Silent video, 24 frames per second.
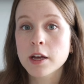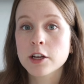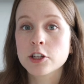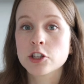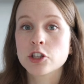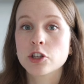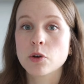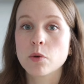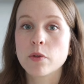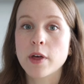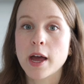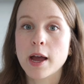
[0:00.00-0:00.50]

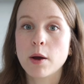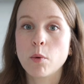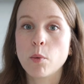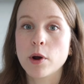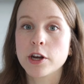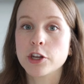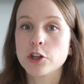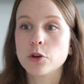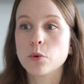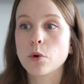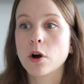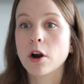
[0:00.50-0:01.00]
so that
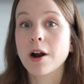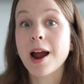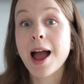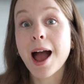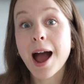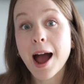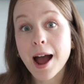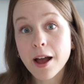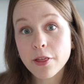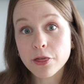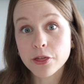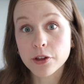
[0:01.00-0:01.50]
when you are
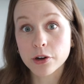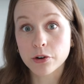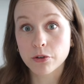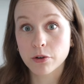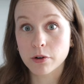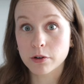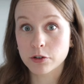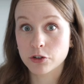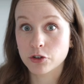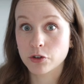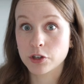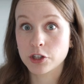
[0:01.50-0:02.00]
at the
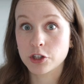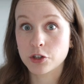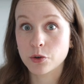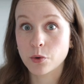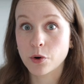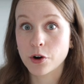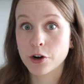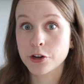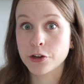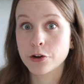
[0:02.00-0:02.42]
grocery store,